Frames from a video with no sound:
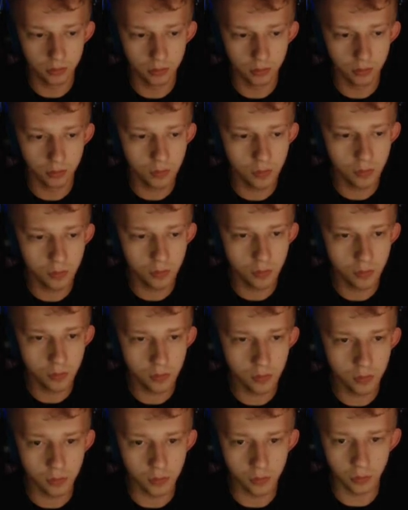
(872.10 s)

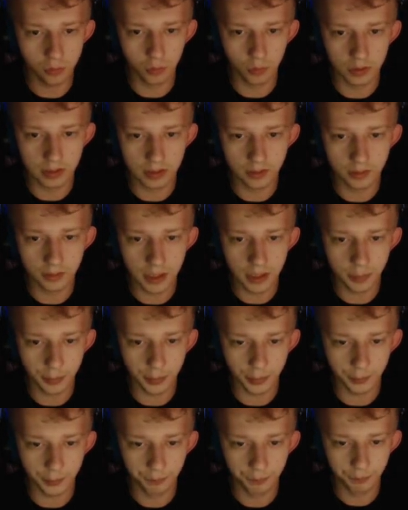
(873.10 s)
Ooh, we leveled up.
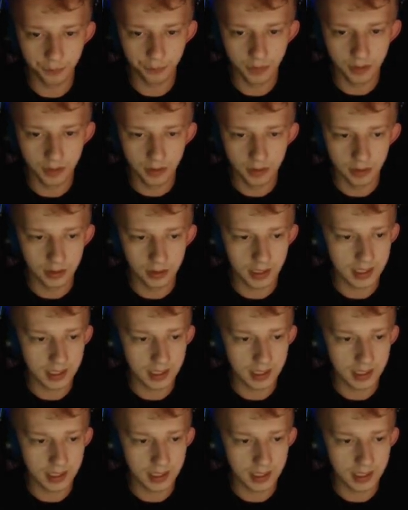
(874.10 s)
Like